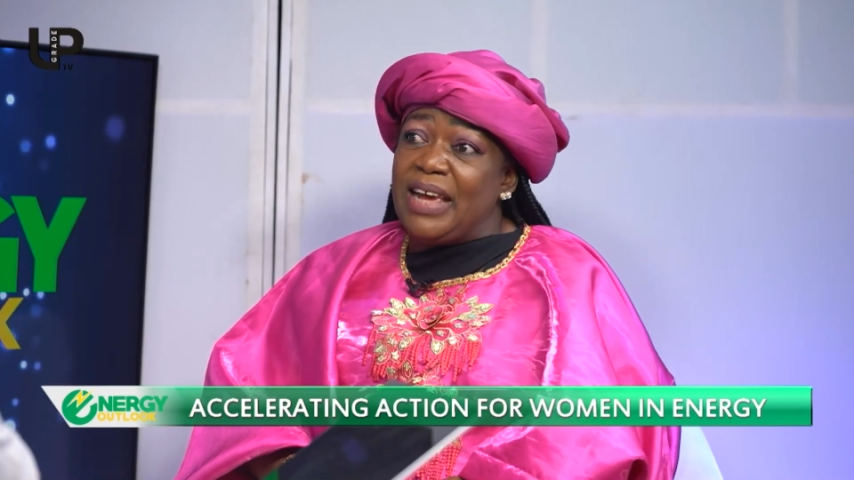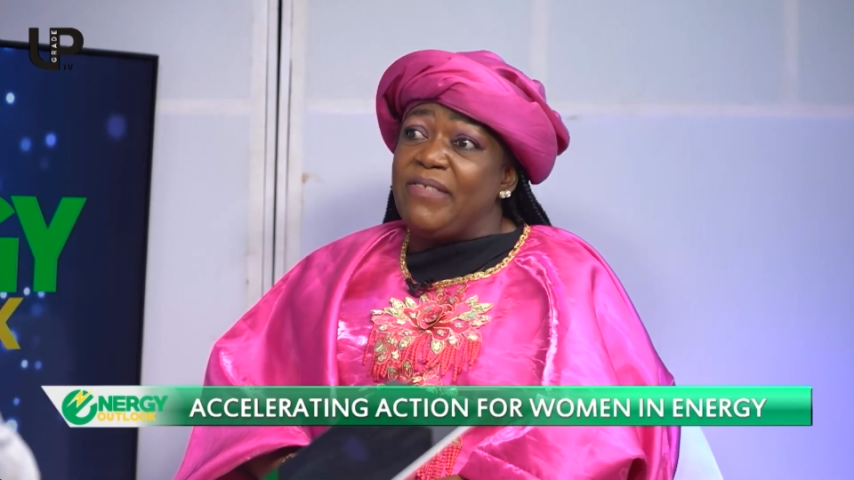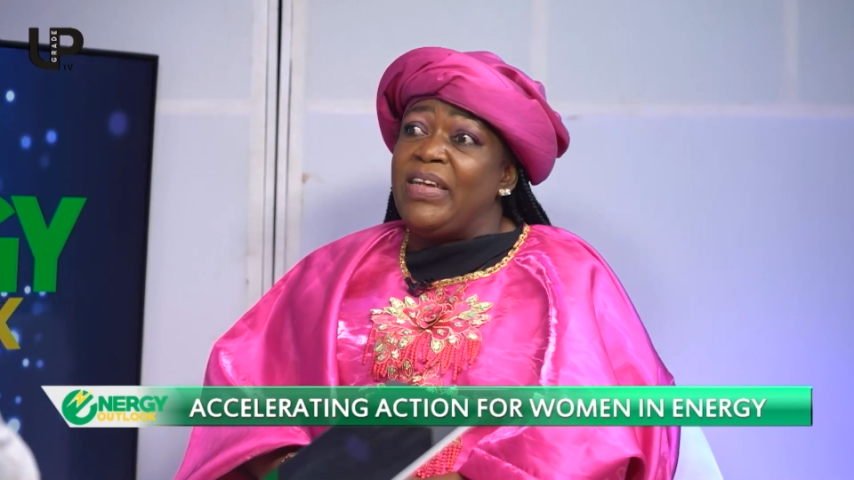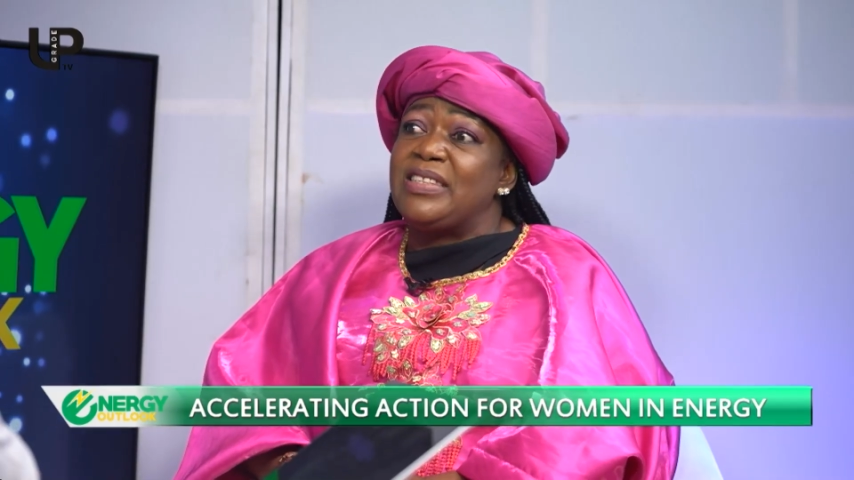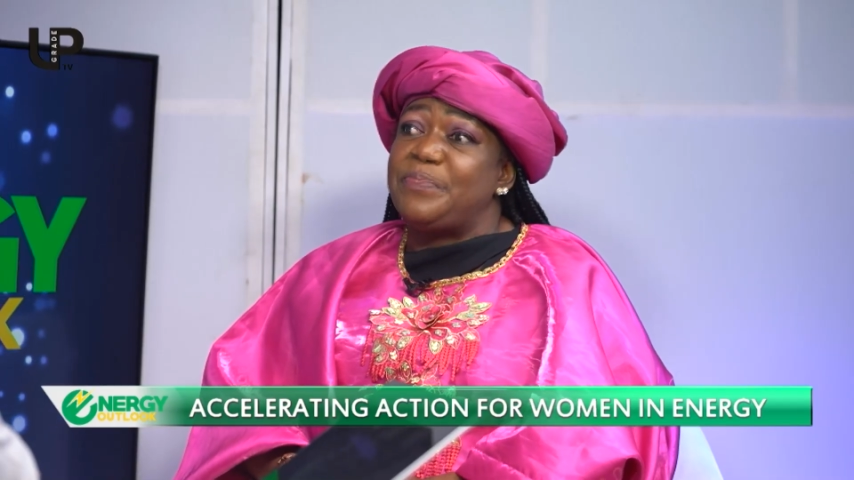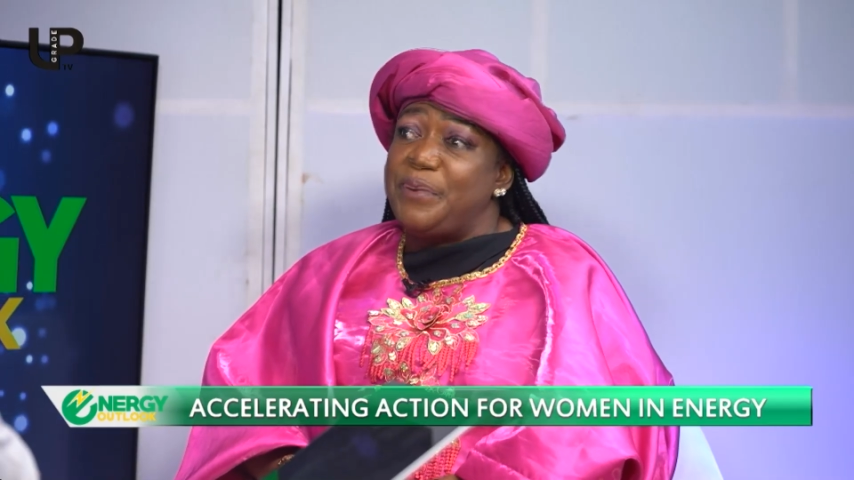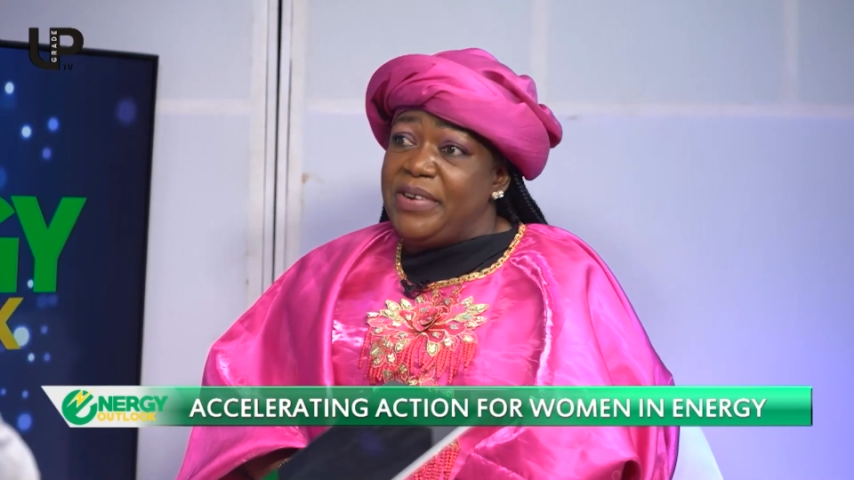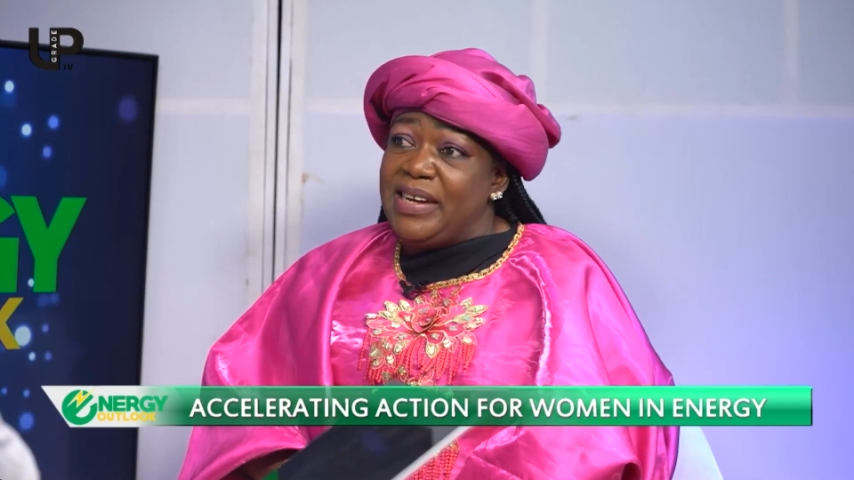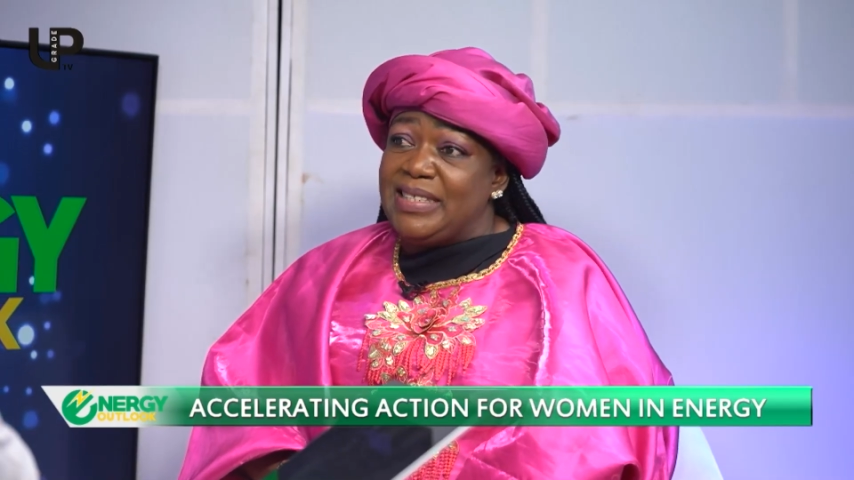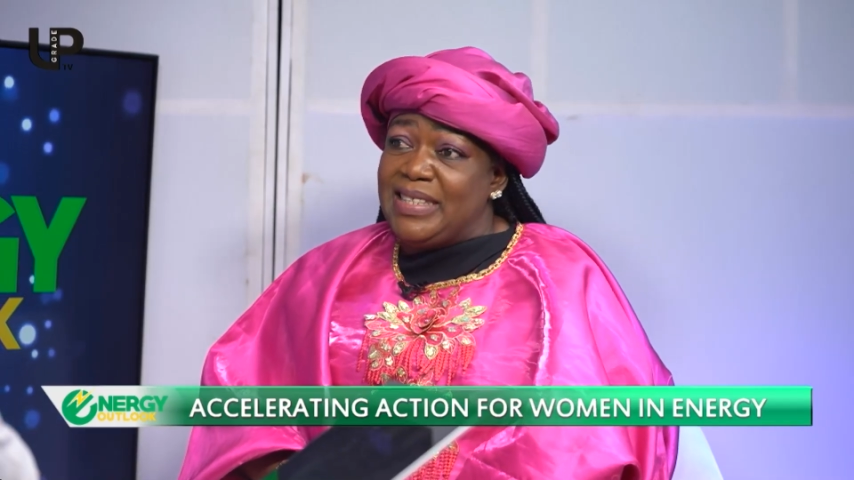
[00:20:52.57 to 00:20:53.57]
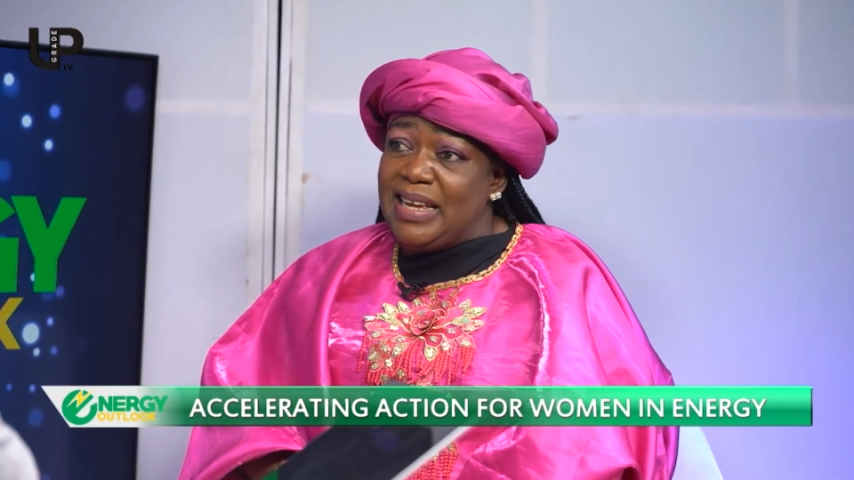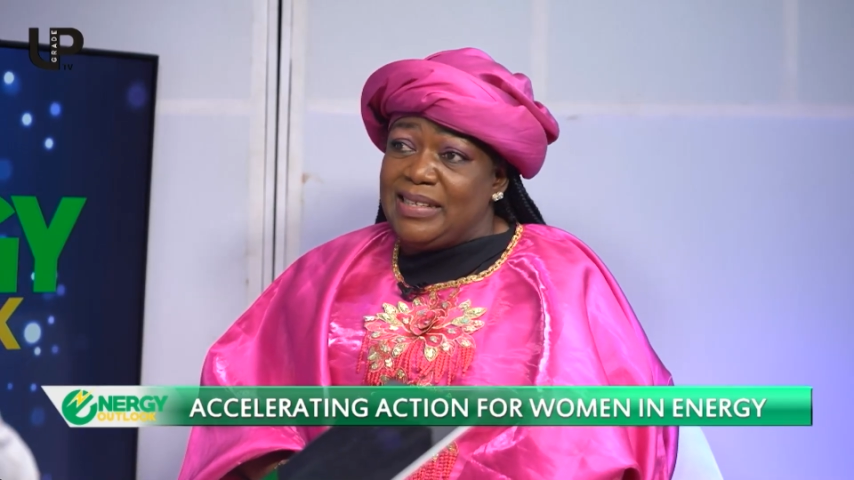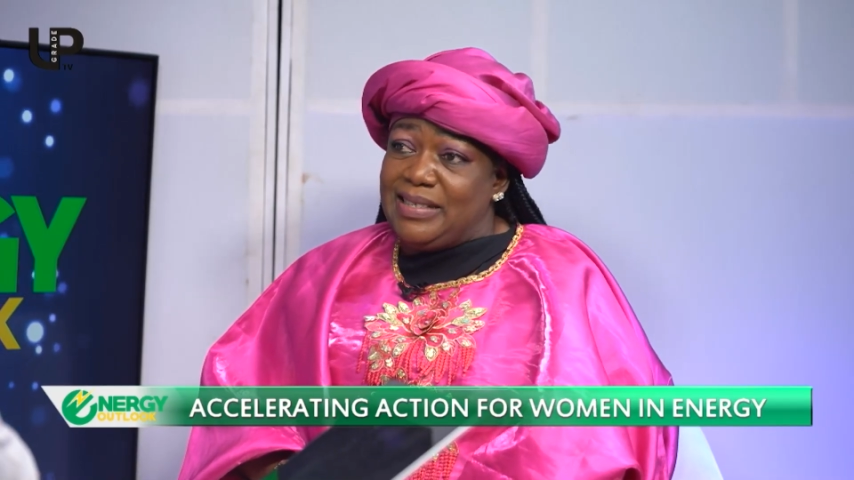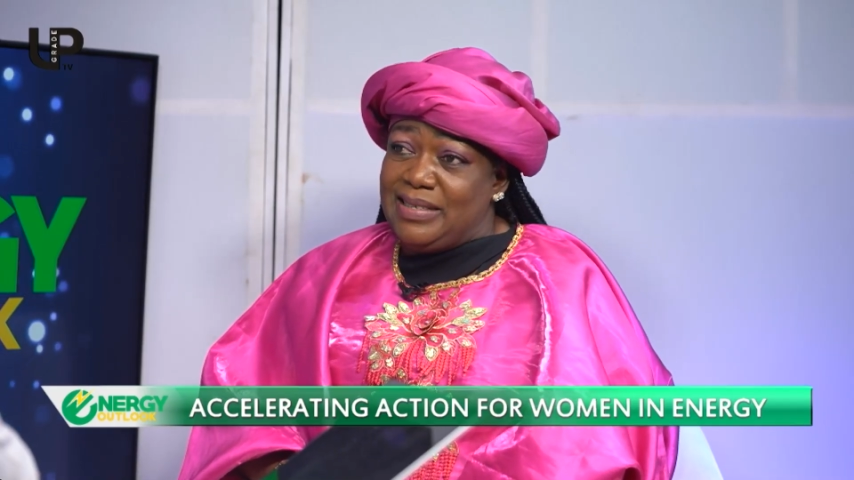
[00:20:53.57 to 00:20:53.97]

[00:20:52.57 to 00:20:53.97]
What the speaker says: I've experienced that.